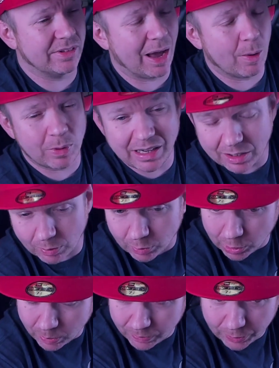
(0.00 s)
down. We need a
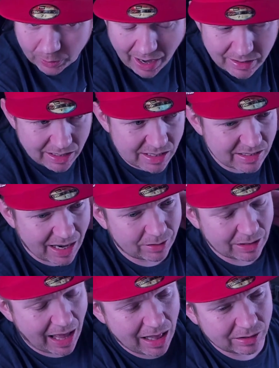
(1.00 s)
room for ideas, and
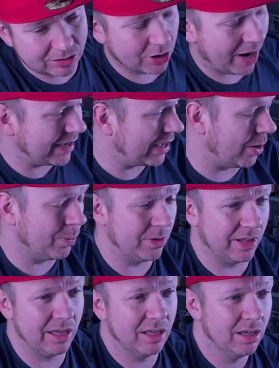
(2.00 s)
I'll try and get on with
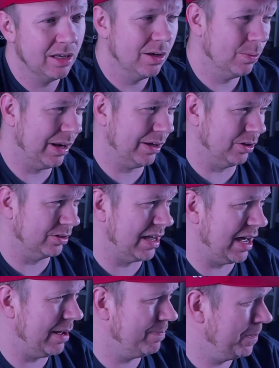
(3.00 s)
it when I got time.